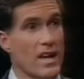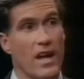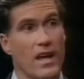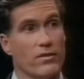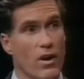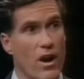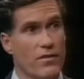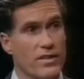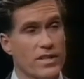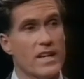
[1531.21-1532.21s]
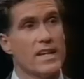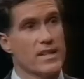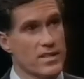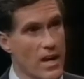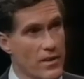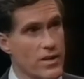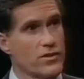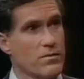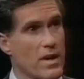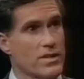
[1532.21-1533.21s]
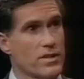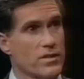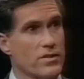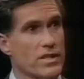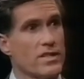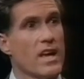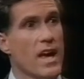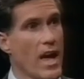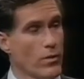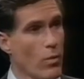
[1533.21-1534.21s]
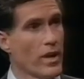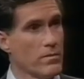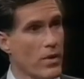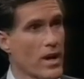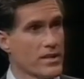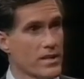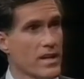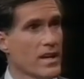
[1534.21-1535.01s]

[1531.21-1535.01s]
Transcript: I'll have an office in Southeastern Massachusetts and one in Boston.